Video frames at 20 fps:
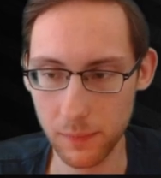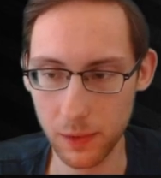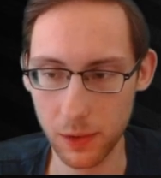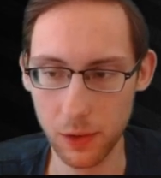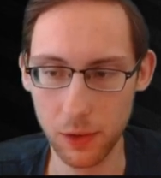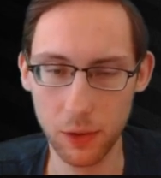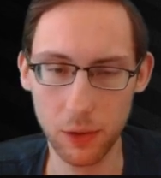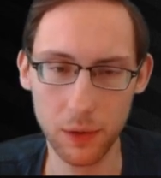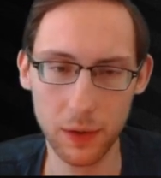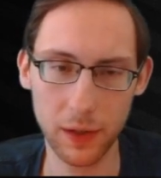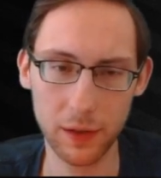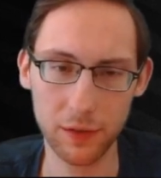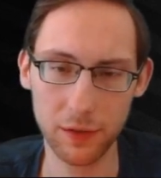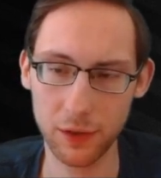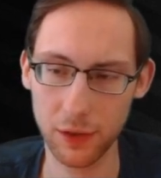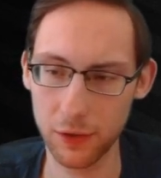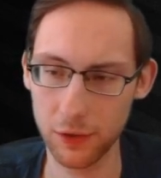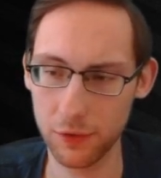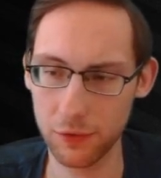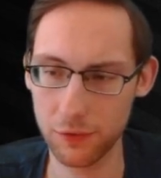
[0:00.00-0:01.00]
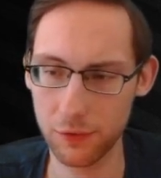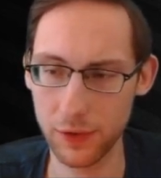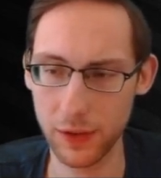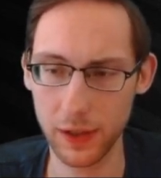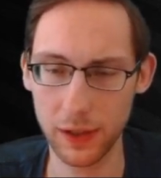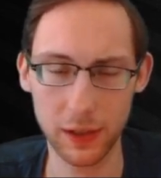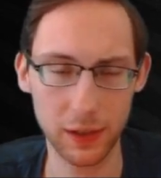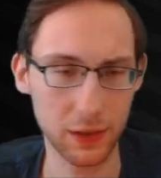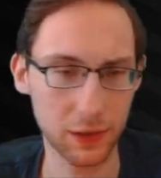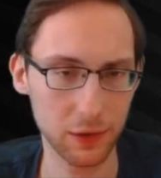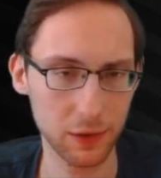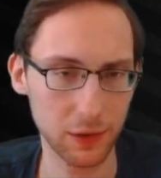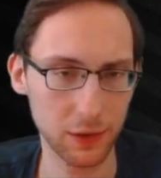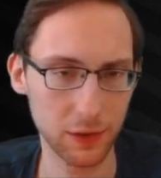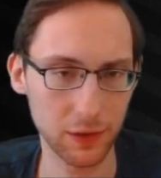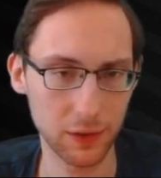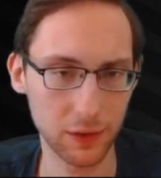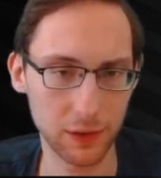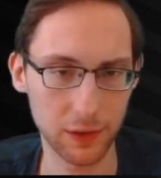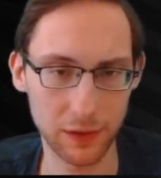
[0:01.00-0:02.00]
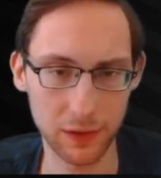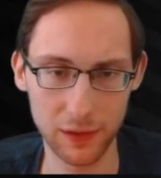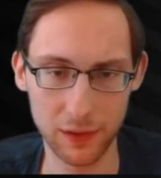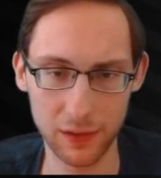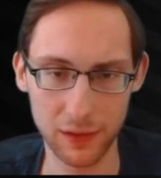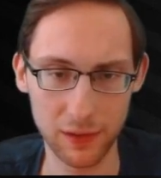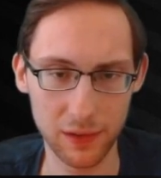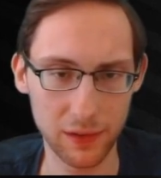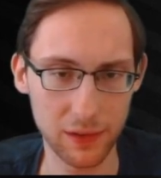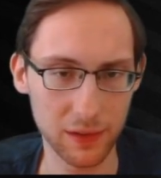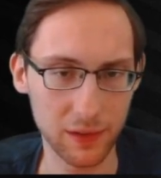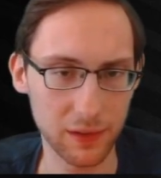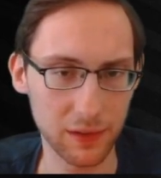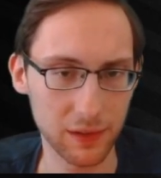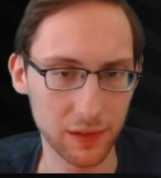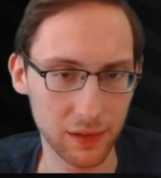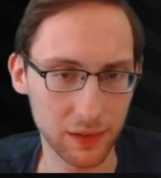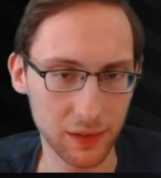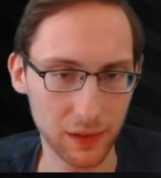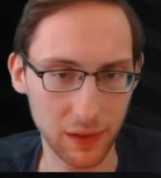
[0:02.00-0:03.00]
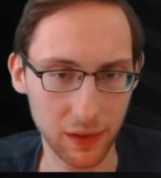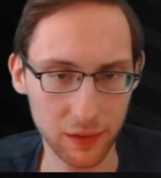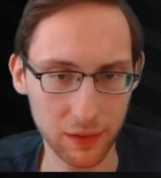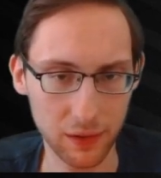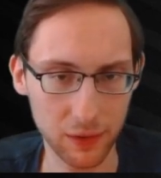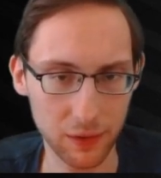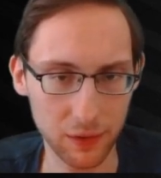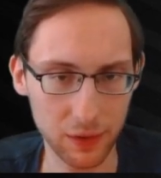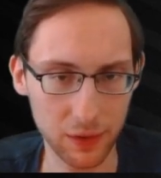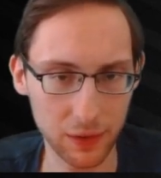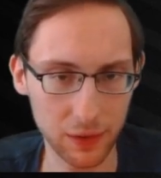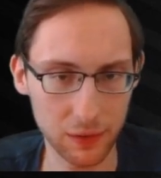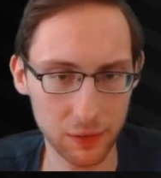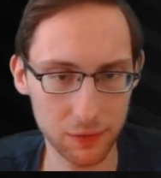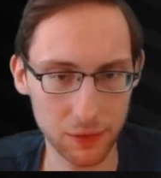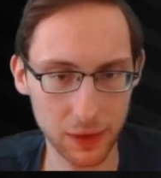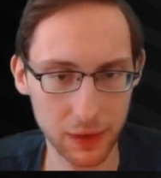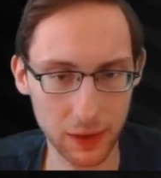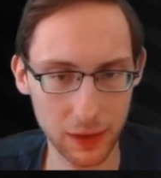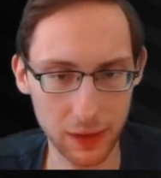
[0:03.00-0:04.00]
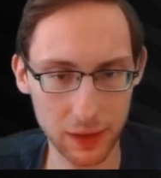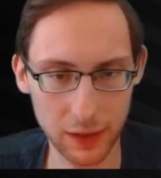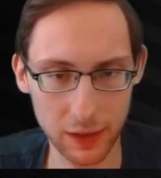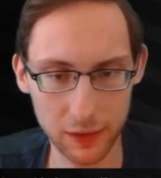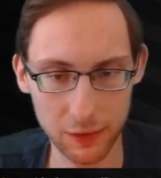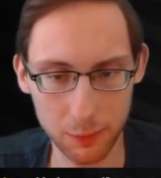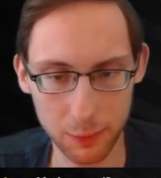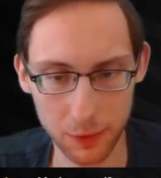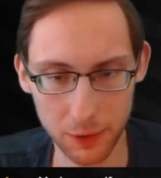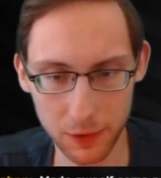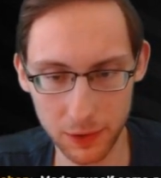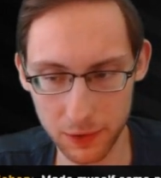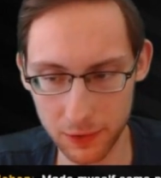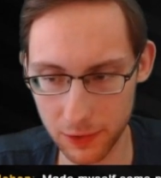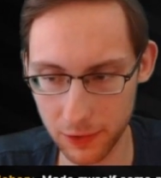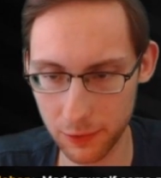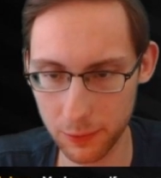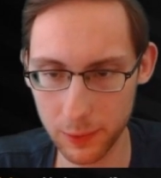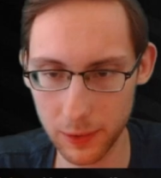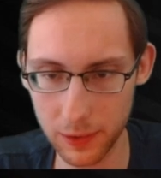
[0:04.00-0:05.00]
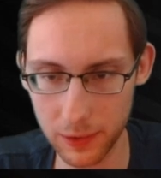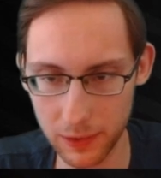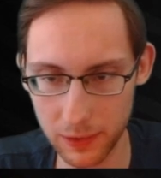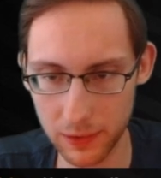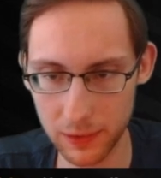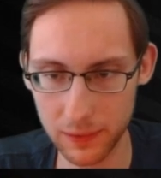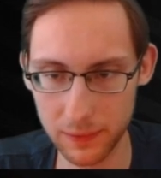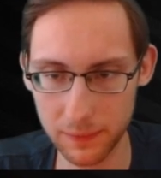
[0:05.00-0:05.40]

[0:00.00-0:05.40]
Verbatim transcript: Oh, that sounds really good. That sounds like a really nice burger as well.